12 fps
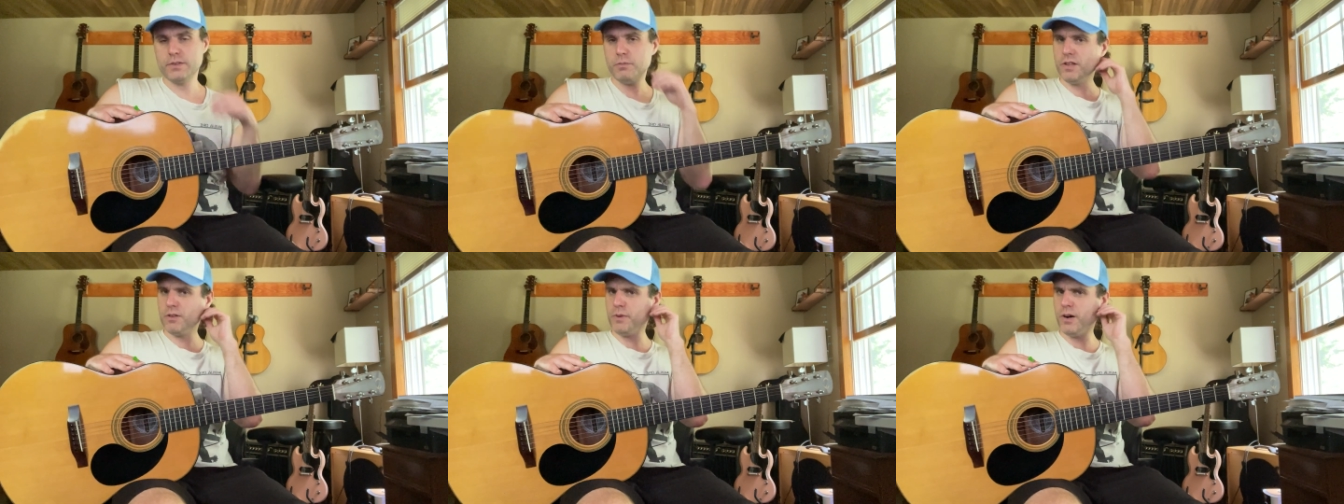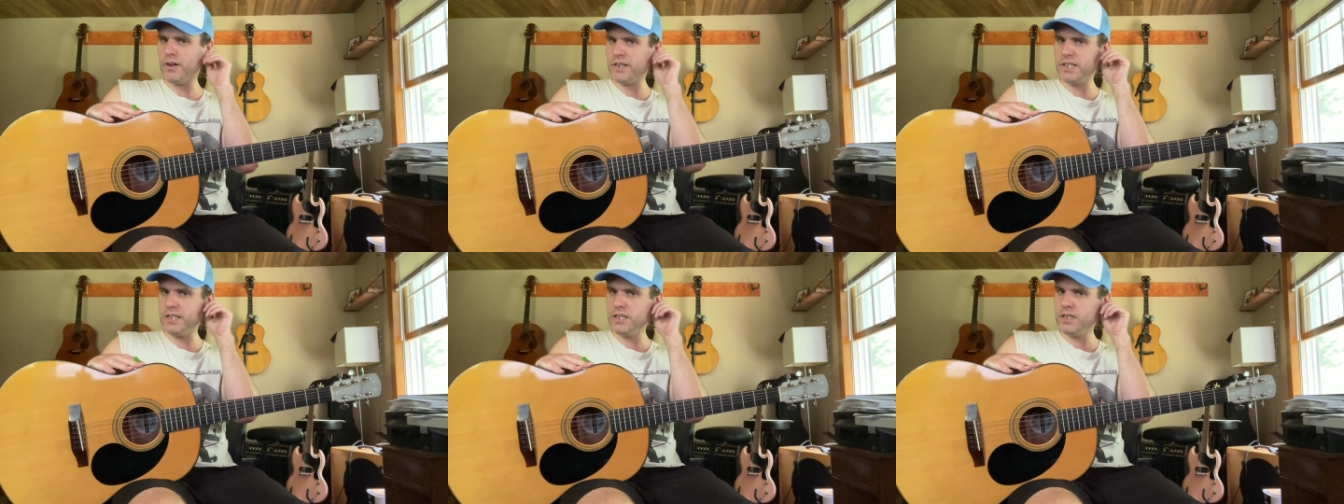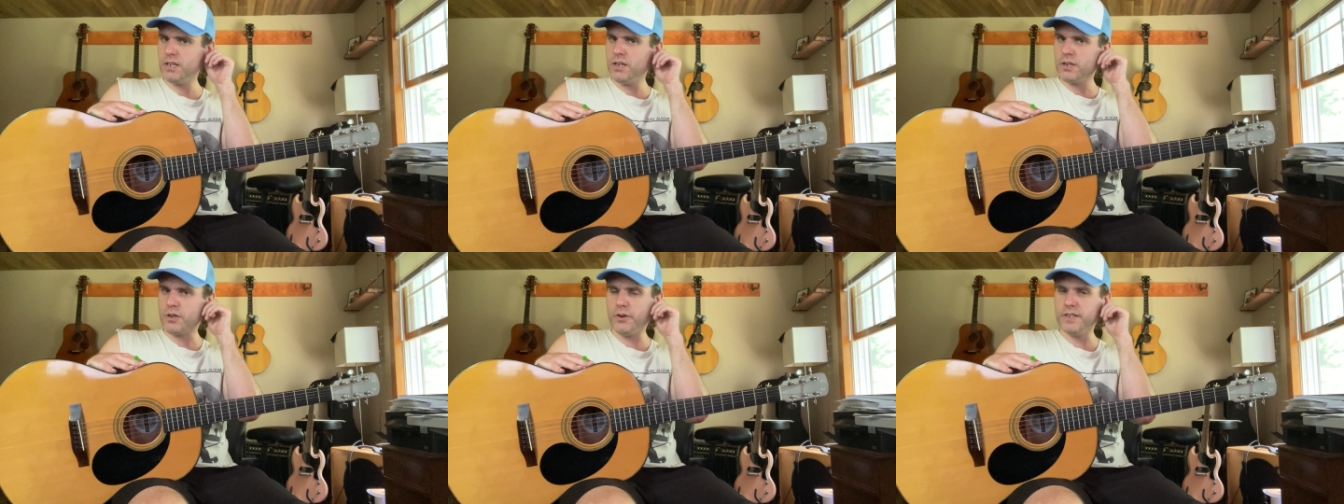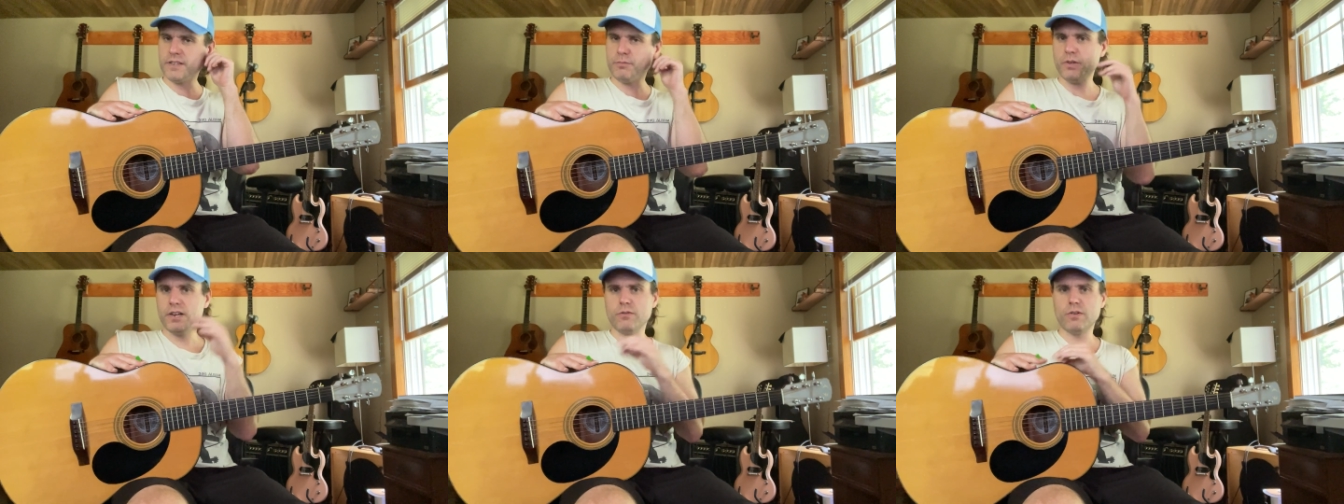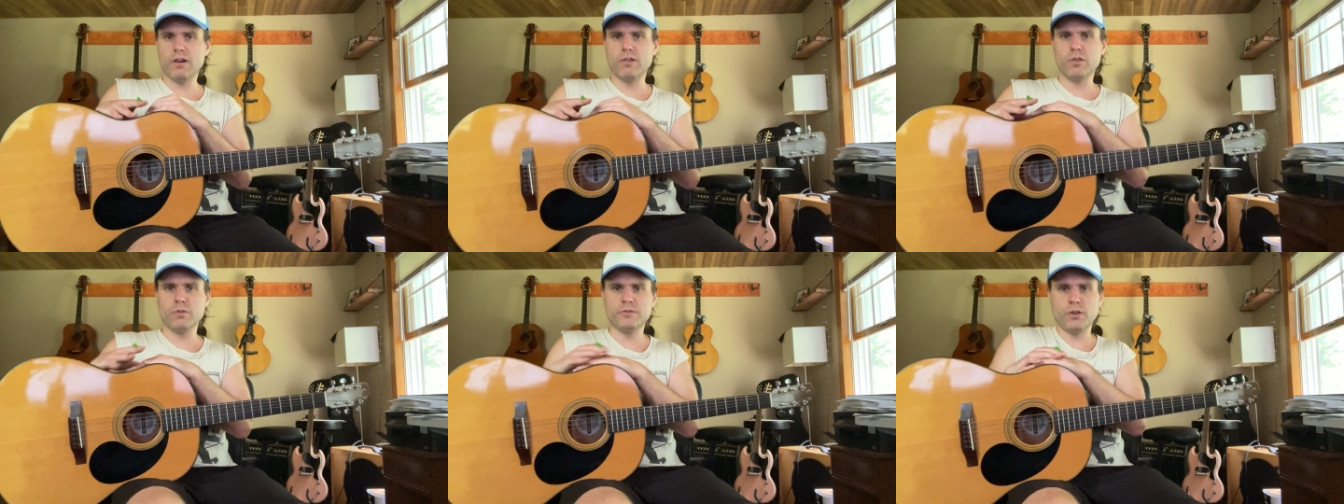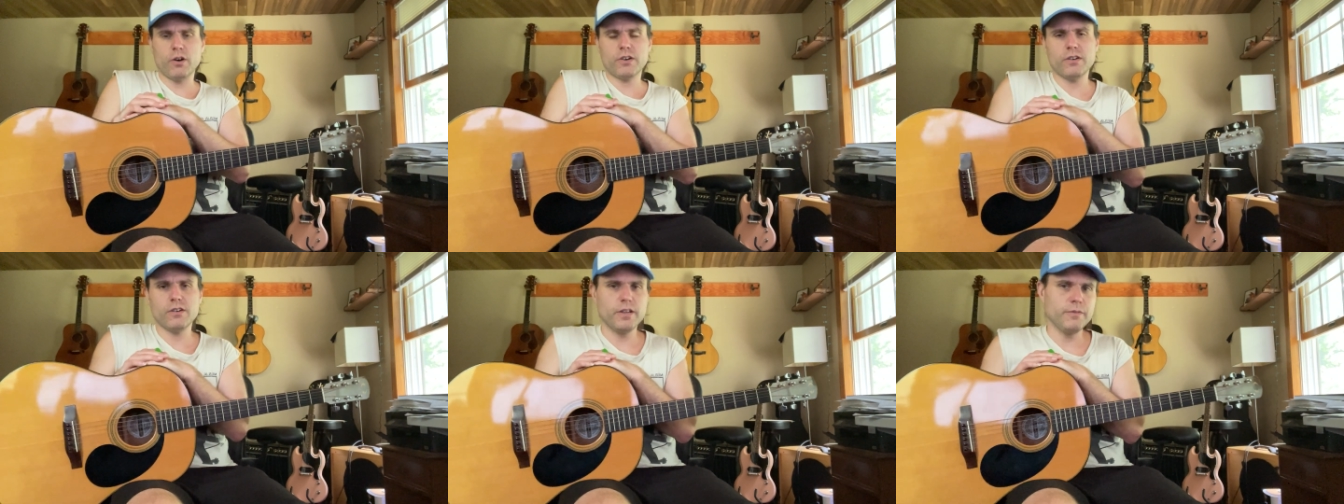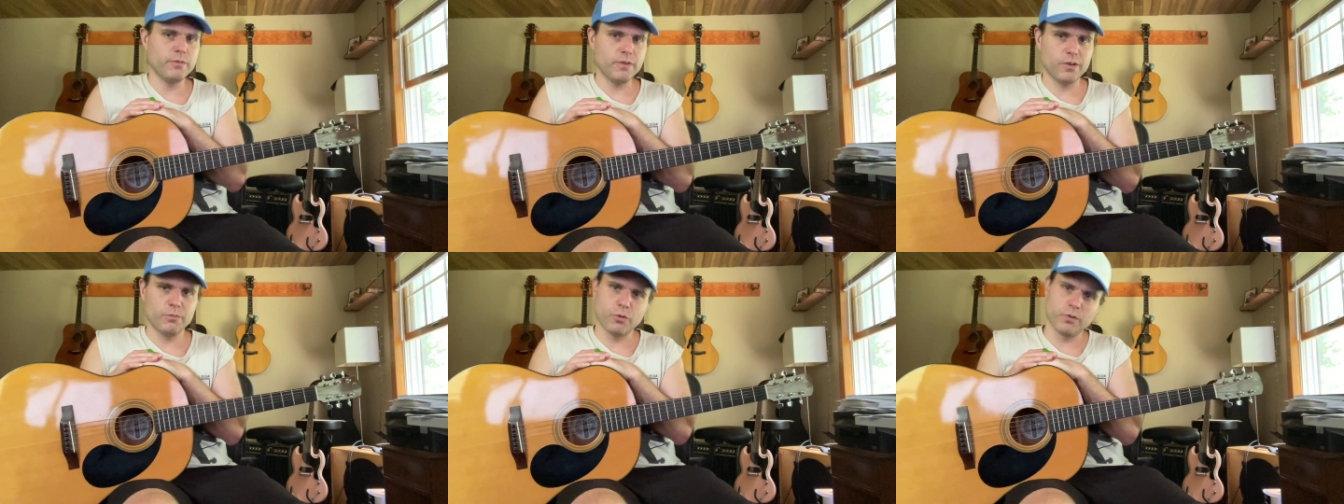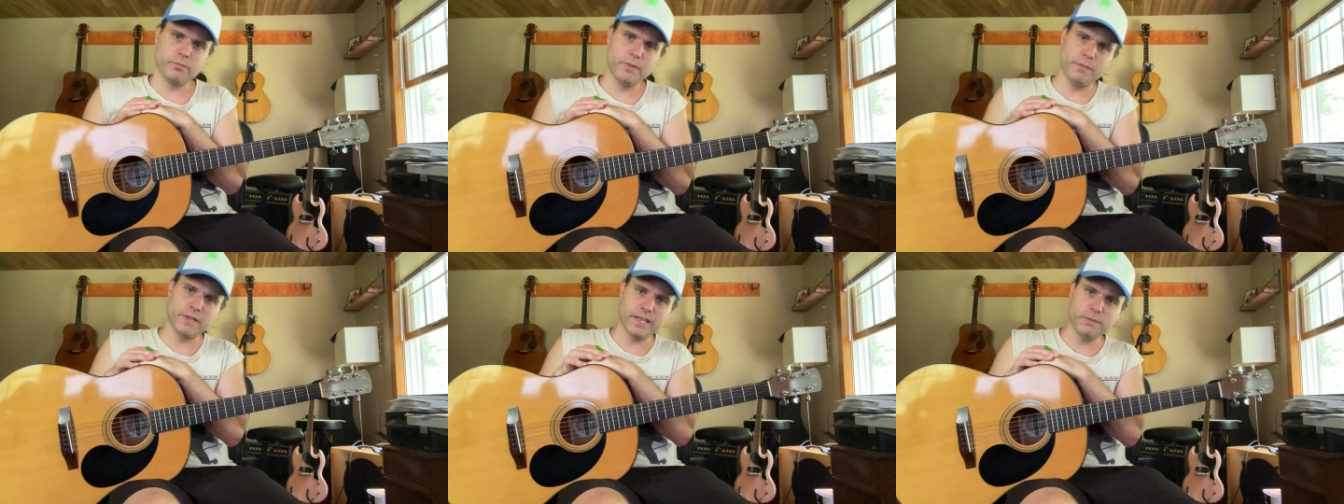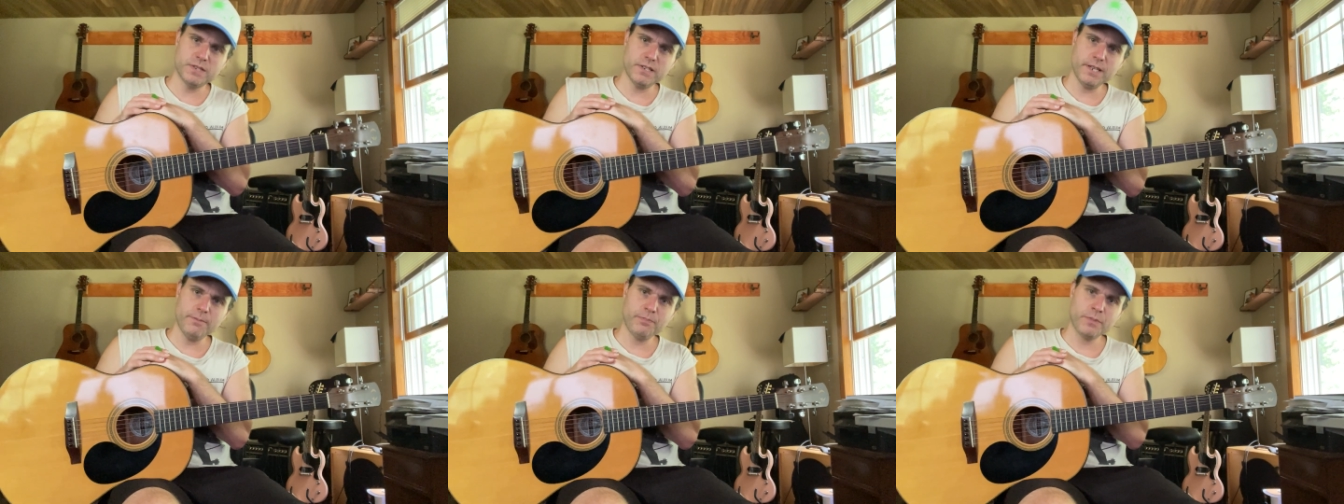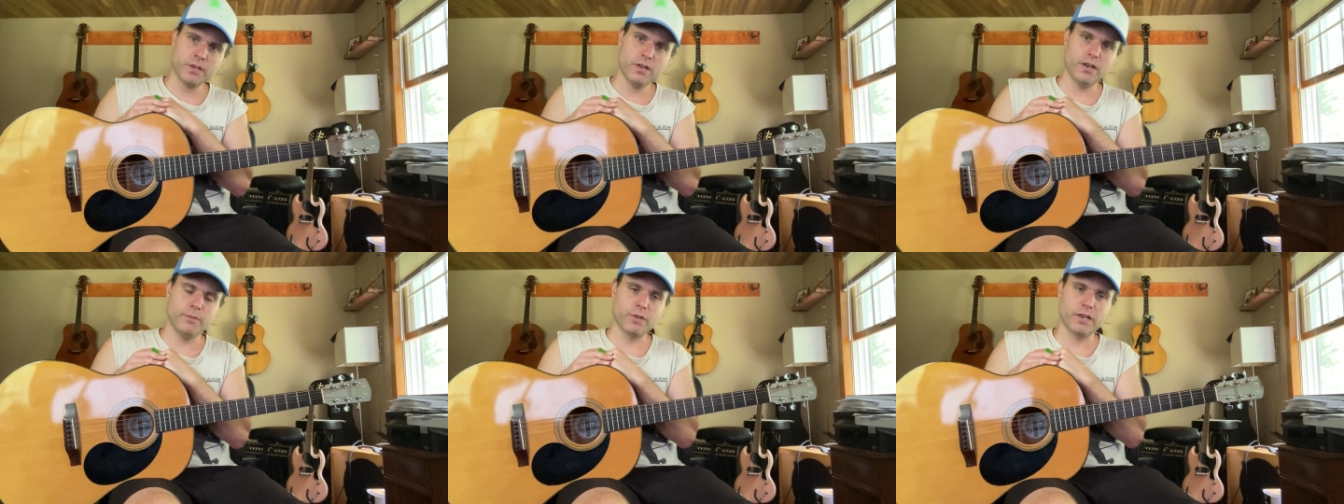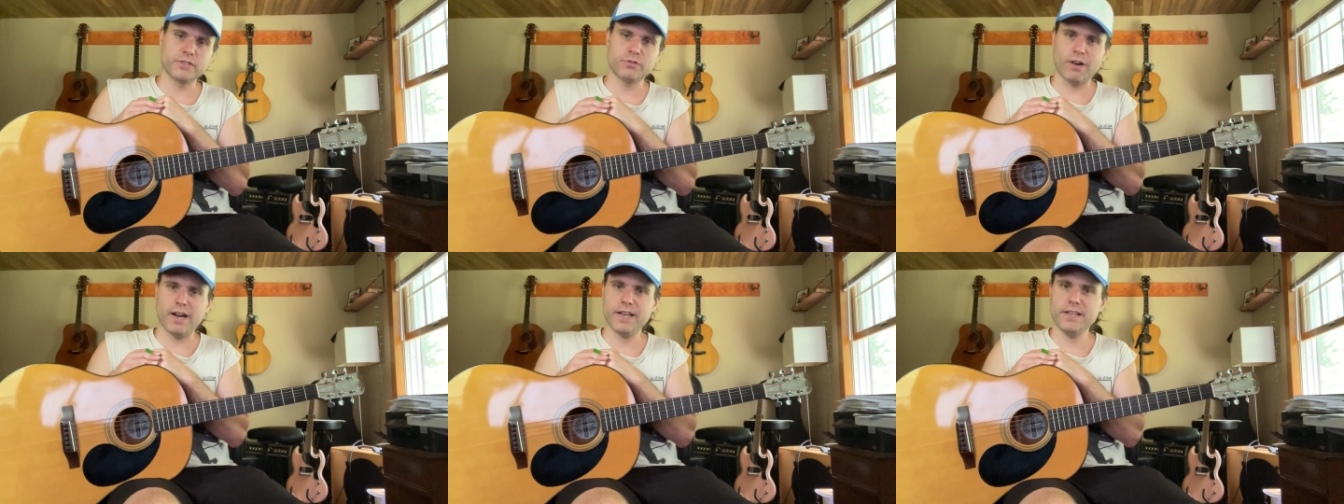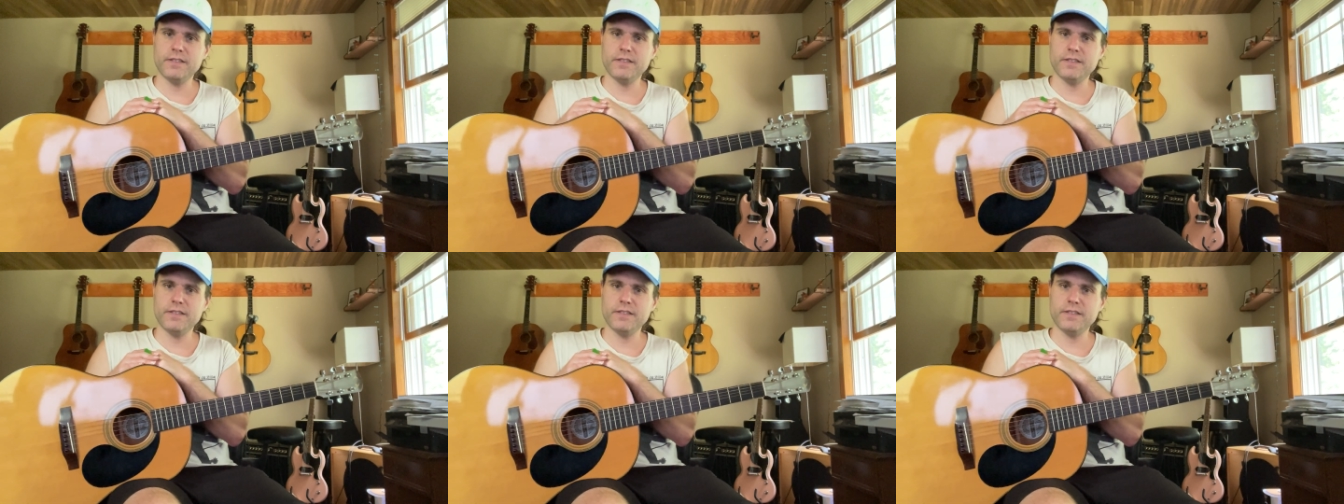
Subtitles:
Some of the other mahogany Gurians I've played are a little darker, or even a little more maybe Gibson-y, not as dry.